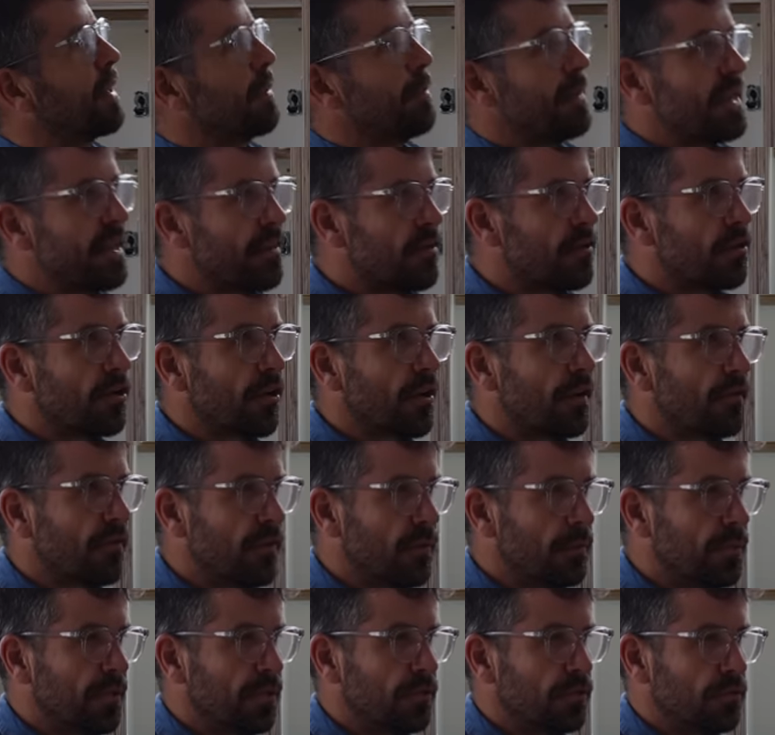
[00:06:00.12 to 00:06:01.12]
But it means you don't have
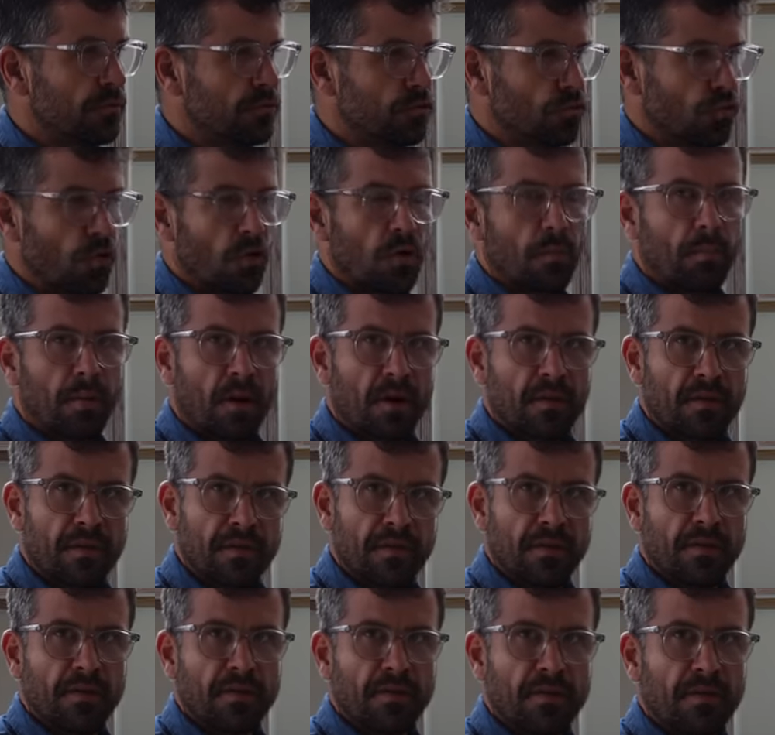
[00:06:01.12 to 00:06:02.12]
to build draw
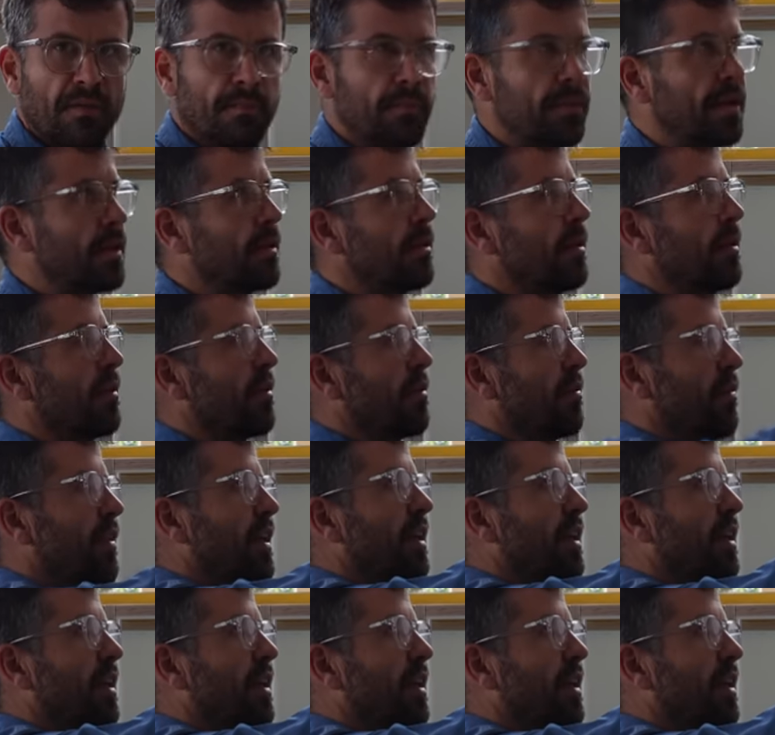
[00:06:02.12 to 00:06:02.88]
boxes because